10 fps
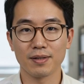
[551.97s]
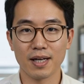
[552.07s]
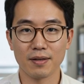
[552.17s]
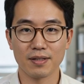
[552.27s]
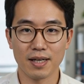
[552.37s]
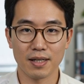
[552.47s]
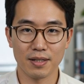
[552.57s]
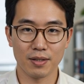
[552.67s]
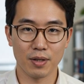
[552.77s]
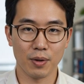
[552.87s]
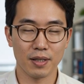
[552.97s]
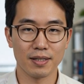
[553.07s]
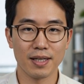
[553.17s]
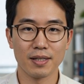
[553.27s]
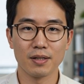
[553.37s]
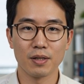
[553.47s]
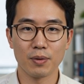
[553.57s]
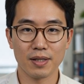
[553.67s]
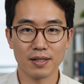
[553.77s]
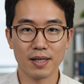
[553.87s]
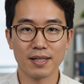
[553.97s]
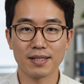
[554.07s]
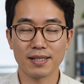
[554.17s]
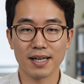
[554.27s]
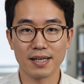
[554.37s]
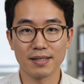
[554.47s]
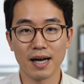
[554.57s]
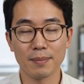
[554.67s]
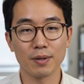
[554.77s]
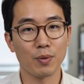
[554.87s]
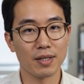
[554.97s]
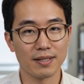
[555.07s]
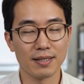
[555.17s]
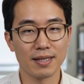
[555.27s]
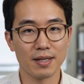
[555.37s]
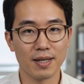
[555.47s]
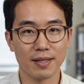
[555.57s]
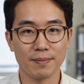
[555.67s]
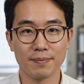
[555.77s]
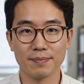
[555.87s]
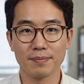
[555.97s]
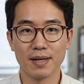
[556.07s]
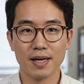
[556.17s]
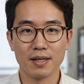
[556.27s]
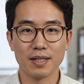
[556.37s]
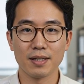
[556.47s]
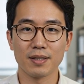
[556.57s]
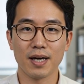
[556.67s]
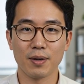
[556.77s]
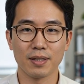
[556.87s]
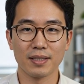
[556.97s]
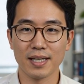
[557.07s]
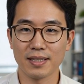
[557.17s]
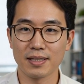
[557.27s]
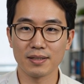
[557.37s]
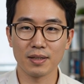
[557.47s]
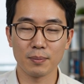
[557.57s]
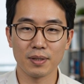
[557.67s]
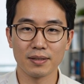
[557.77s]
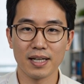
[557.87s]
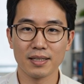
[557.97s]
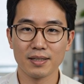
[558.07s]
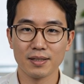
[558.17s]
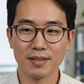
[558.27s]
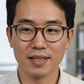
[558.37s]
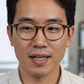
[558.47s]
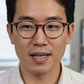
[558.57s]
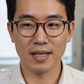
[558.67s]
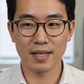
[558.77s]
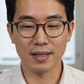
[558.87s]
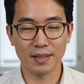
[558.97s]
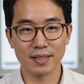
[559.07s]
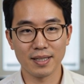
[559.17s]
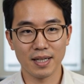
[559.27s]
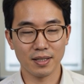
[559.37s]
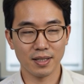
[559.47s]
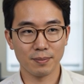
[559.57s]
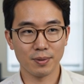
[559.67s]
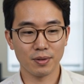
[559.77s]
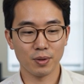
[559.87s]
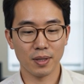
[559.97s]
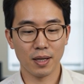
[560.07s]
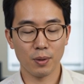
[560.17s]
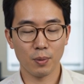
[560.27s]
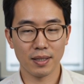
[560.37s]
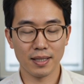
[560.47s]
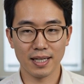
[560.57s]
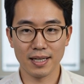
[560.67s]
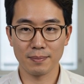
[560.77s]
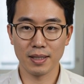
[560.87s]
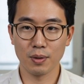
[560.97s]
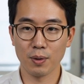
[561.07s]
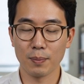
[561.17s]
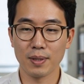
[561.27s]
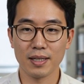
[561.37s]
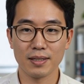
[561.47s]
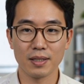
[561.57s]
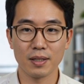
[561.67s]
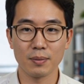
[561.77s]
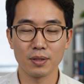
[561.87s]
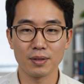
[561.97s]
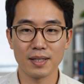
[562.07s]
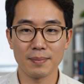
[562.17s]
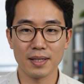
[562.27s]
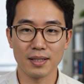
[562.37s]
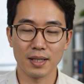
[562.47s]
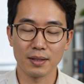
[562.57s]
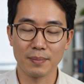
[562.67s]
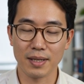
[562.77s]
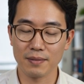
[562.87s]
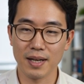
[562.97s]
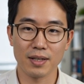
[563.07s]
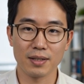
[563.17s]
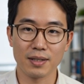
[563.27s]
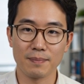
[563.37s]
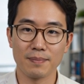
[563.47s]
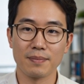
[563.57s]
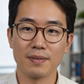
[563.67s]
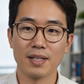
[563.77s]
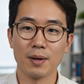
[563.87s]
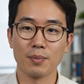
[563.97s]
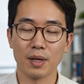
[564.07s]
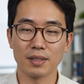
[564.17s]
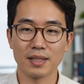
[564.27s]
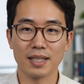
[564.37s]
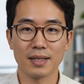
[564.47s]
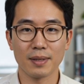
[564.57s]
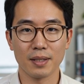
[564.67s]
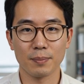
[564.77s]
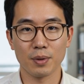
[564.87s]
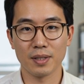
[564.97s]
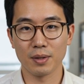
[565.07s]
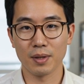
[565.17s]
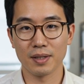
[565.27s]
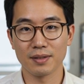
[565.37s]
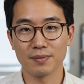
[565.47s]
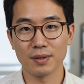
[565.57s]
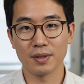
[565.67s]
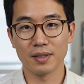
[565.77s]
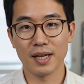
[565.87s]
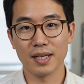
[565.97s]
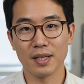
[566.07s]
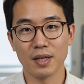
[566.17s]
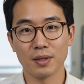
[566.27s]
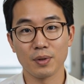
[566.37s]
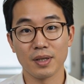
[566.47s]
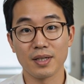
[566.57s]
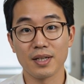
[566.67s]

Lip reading: The conversation is no longer centered on whether synthetic diamond works in theory. Engineers now understand its thermal advantages. The discussion has moved toward how quickly it can be incorporated into commercial semiconductor manufacturing and how broadly it can be deployed across future AI hardware.